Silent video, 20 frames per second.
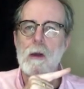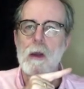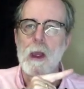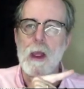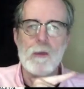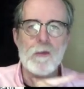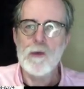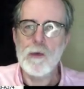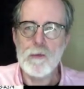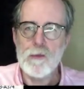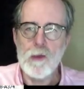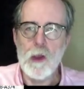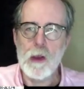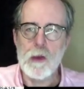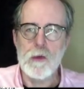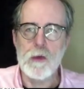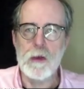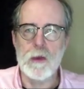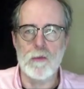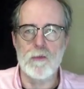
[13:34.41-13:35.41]
And so it's not
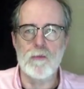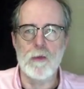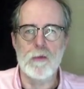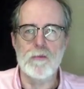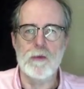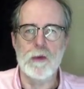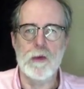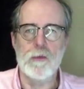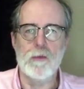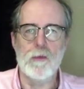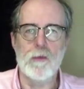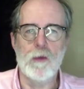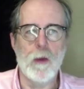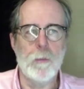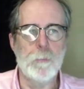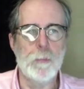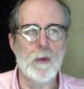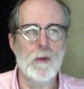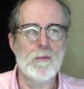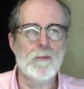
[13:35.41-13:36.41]
good at structure because it's not
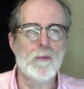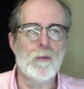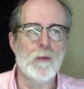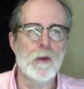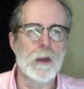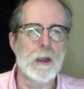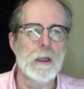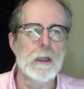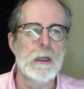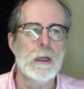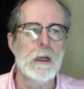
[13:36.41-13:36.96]
built for it.